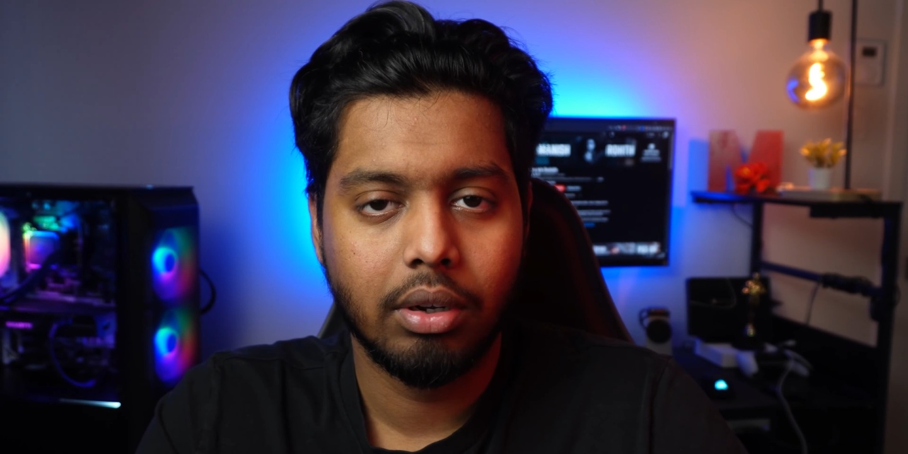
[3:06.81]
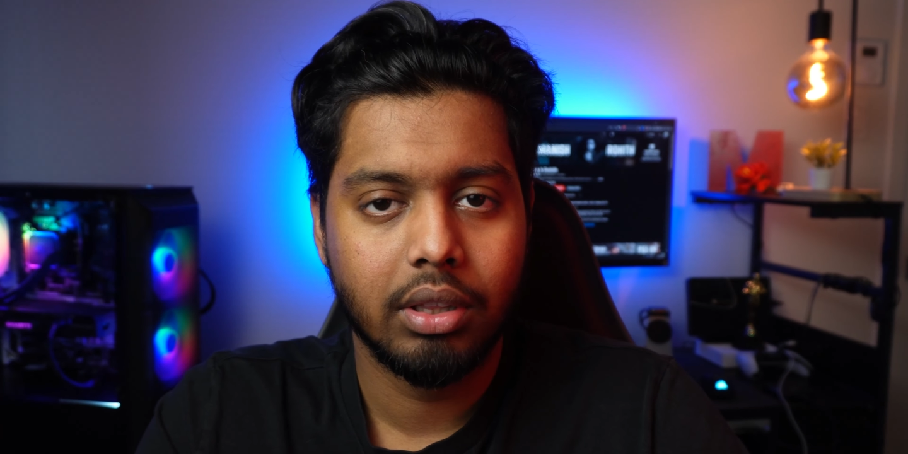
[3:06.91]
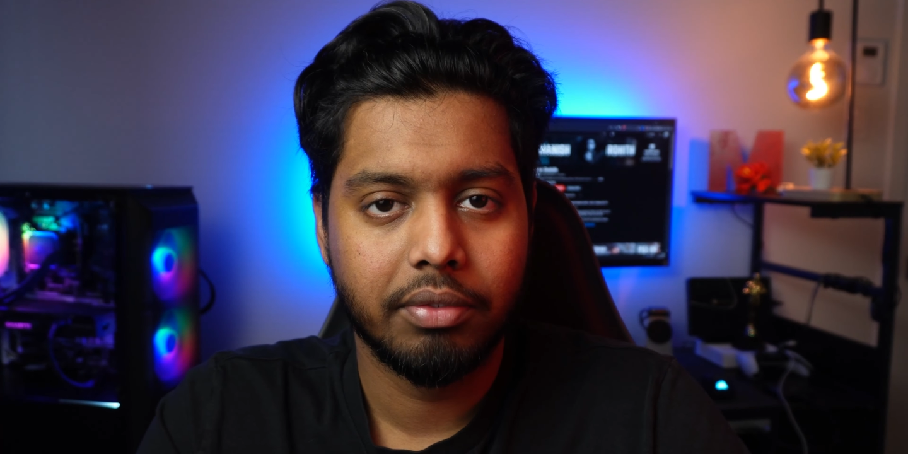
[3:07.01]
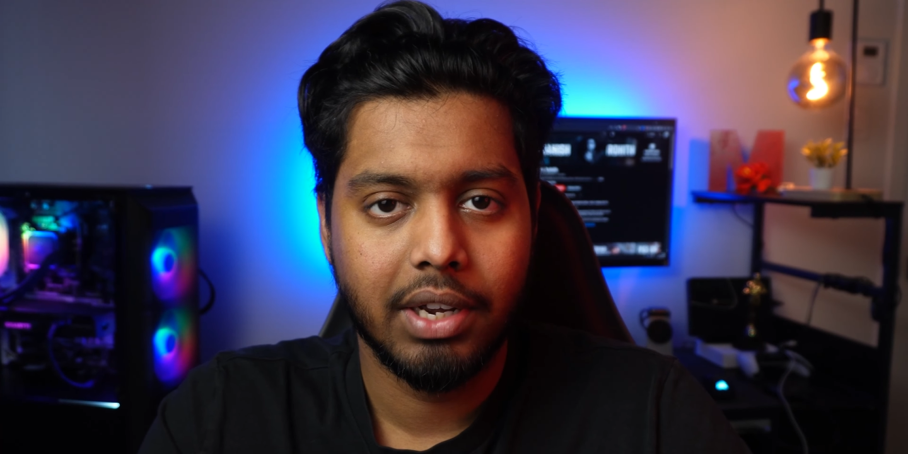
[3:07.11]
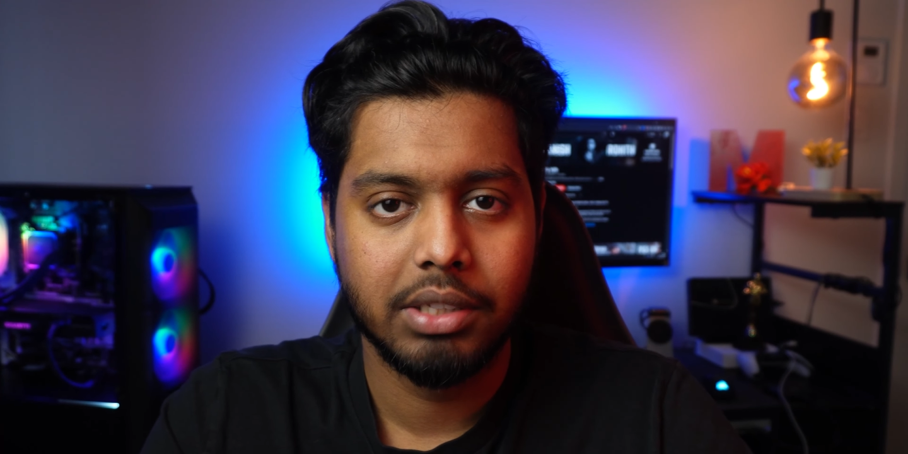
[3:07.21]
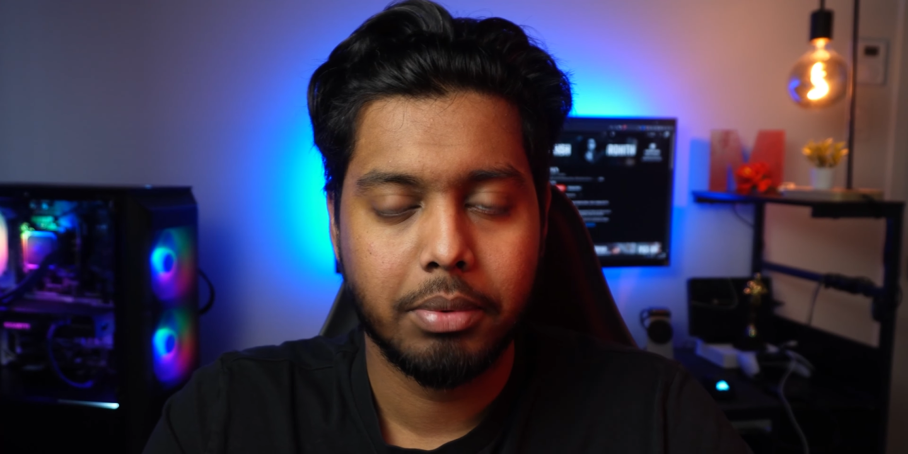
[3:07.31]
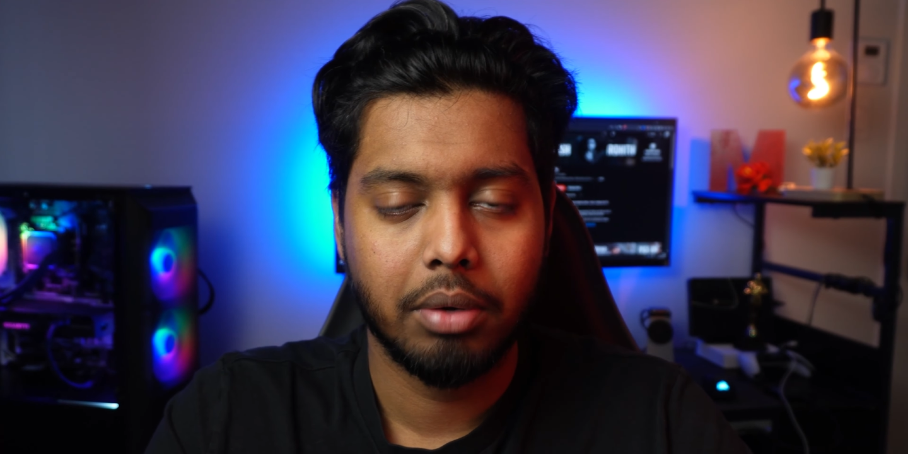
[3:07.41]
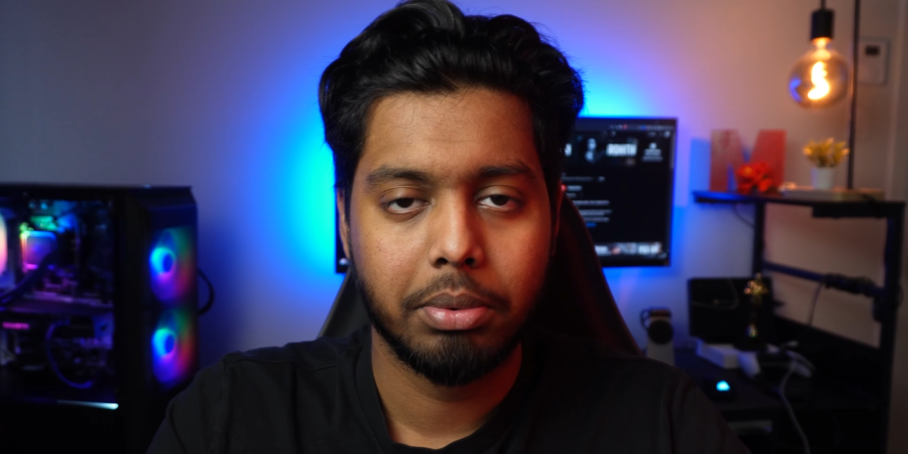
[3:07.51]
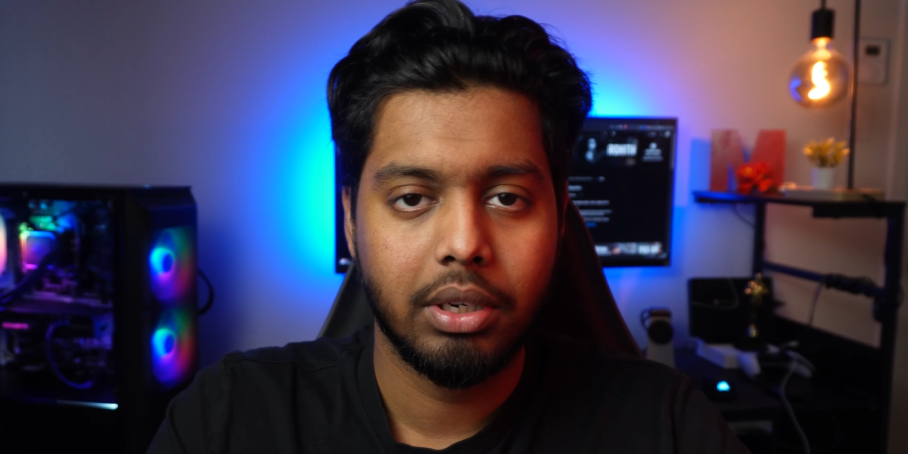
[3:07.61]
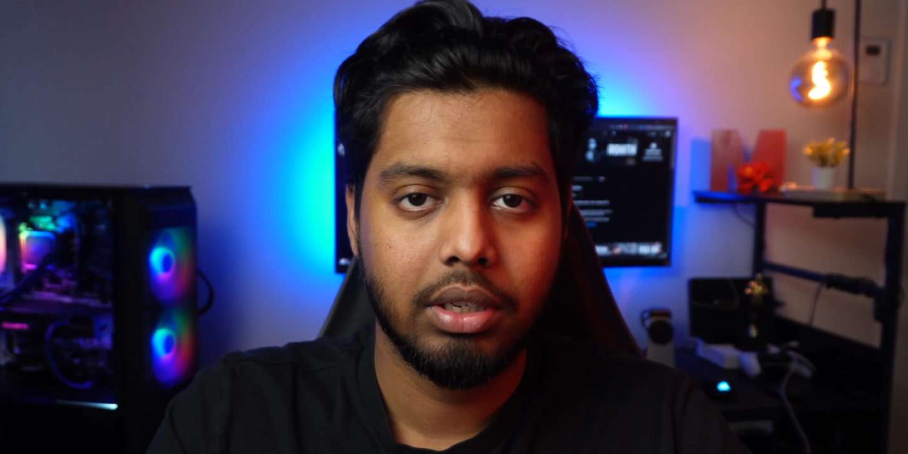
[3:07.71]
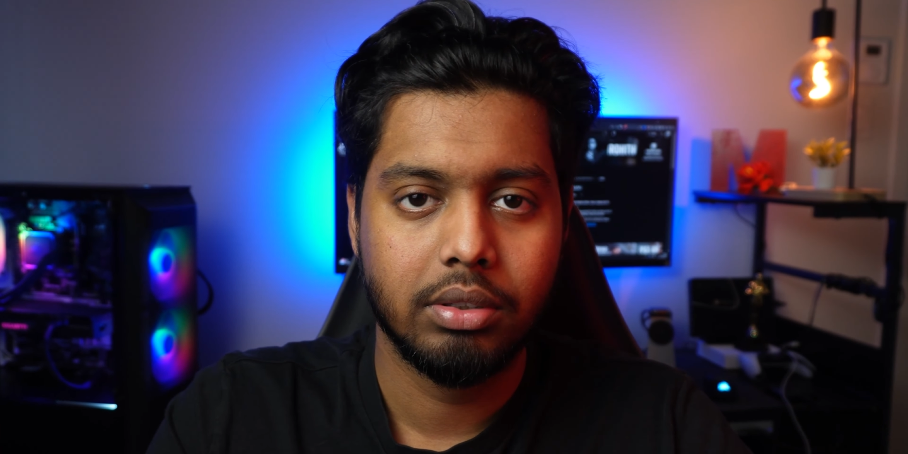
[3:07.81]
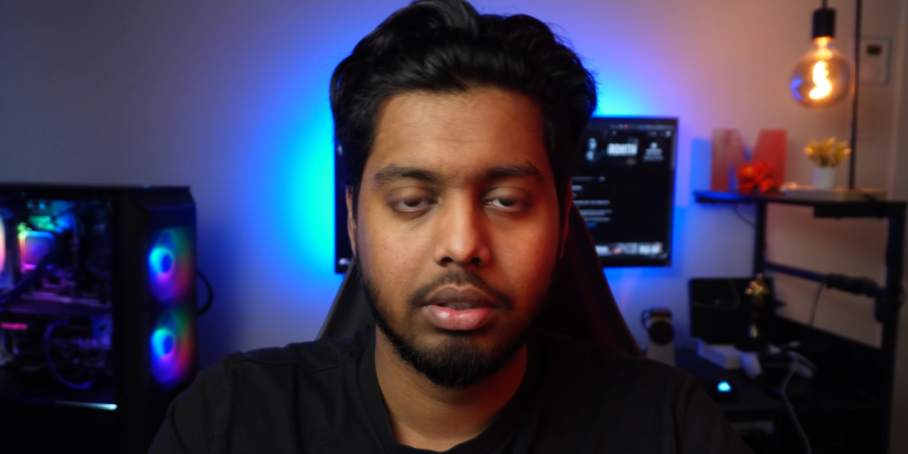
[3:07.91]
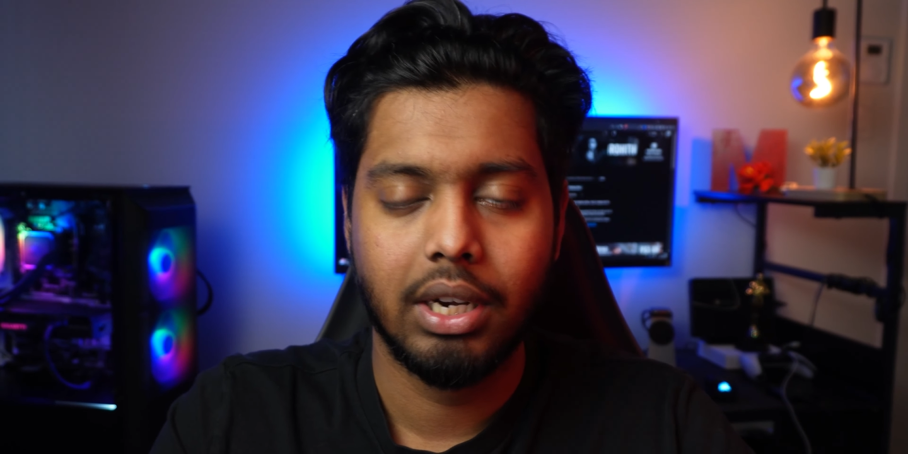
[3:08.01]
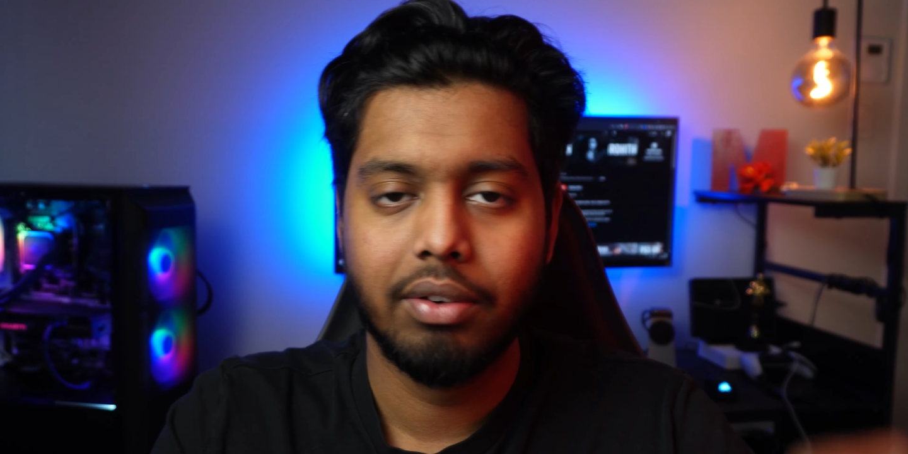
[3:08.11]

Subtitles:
all the fans properly so that